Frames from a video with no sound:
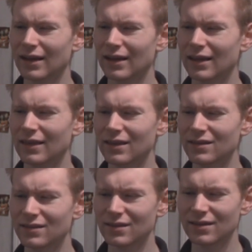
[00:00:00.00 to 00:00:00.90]

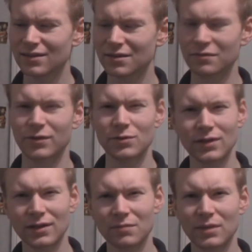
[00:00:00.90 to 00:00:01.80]
this is
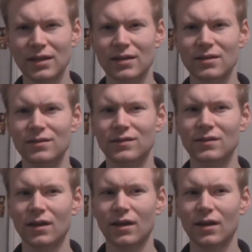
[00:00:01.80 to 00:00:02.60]
confusing because